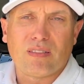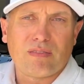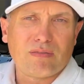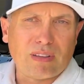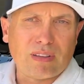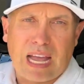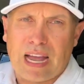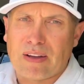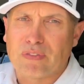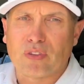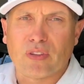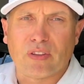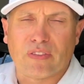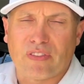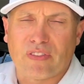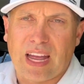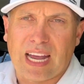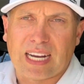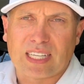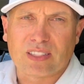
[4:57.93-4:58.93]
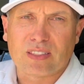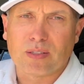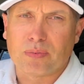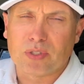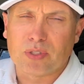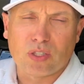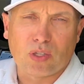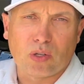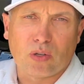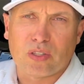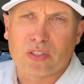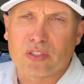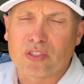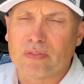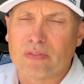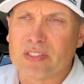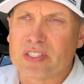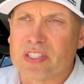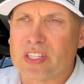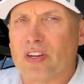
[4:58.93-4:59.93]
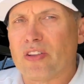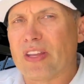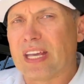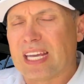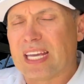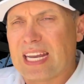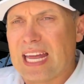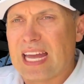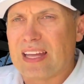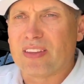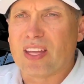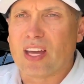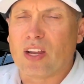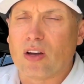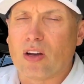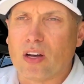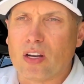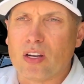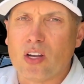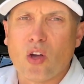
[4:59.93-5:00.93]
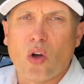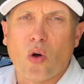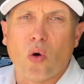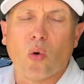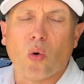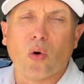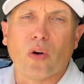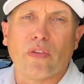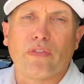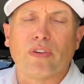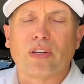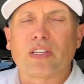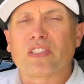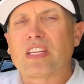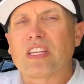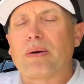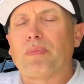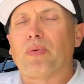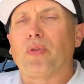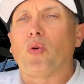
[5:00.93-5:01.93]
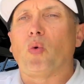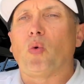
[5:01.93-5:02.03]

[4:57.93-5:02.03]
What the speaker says: after the fact. Something you go to the service center, they can add that on. Or for example, the